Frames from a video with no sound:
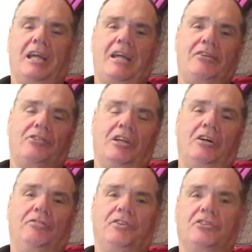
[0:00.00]
As
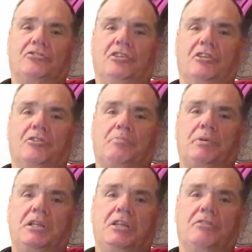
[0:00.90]
Alfie has said, it's
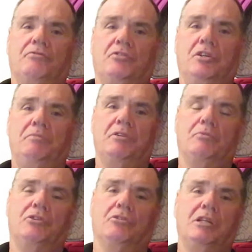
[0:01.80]
been confirmed,
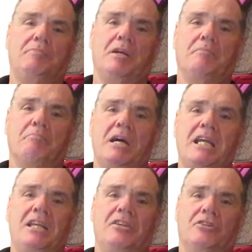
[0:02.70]
and we're talking about
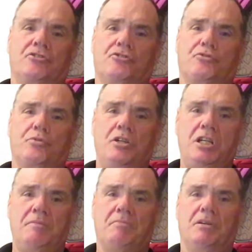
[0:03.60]

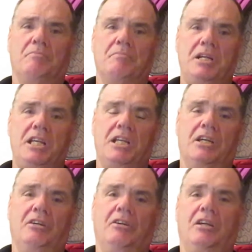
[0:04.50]
mainstream
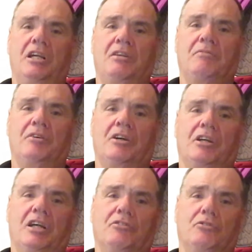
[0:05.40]
media, and
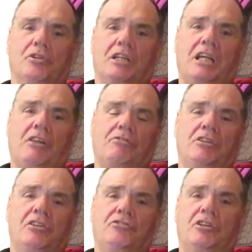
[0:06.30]
our daughter
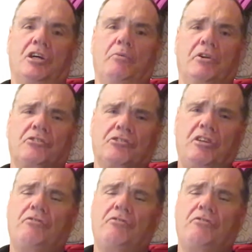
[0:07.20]
Kathleen said, I want to see